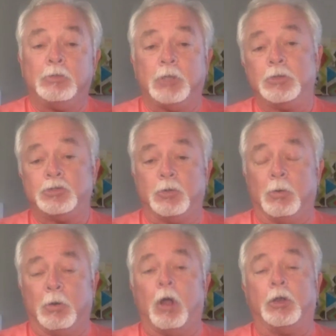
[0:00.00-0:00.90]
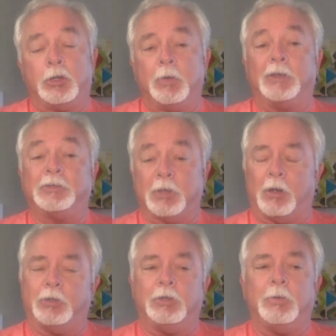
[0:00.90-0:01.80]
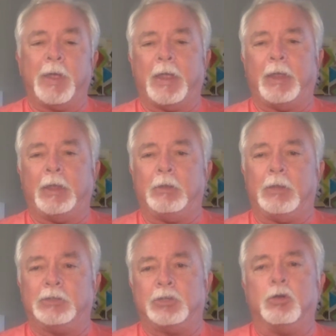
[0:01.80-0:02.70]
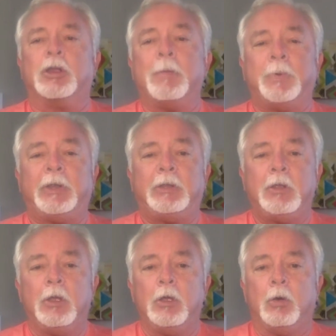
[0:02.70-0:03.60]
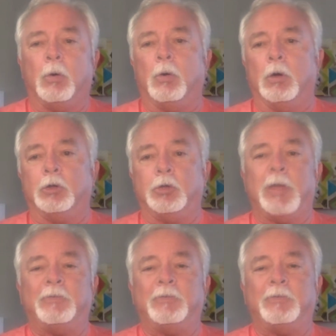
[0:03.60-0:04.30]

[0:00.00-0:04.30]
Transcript: "Does your are you a are you a is it your company or do you have a